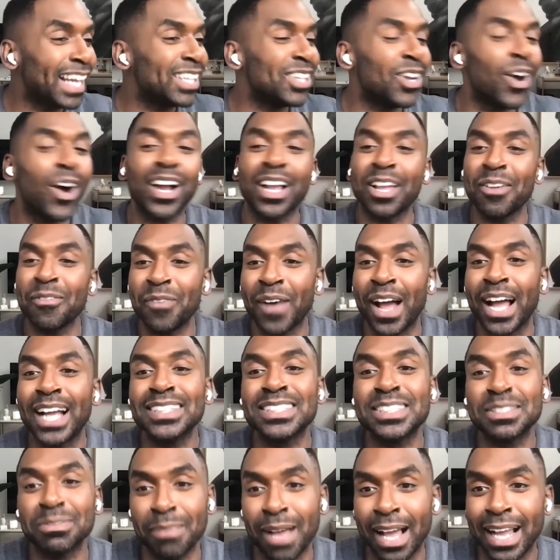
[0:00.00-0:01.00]
Y'all can
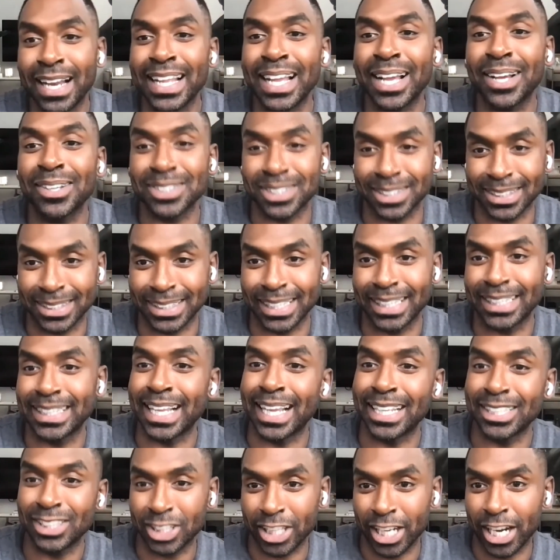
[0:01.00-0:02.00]
find somebody else to sit in
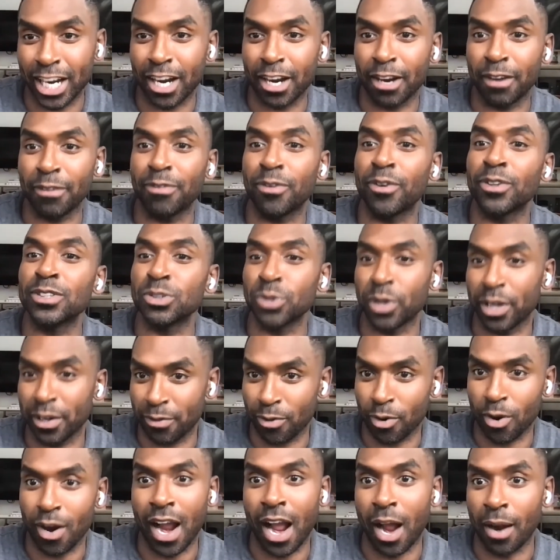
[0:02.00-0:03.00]
that chair for
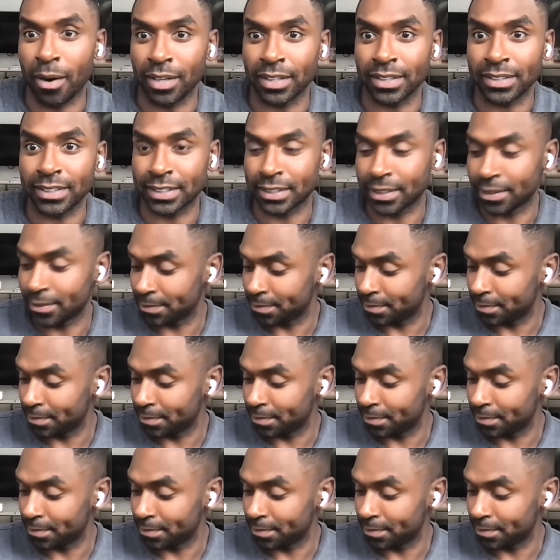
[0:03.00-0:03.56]
24 hours.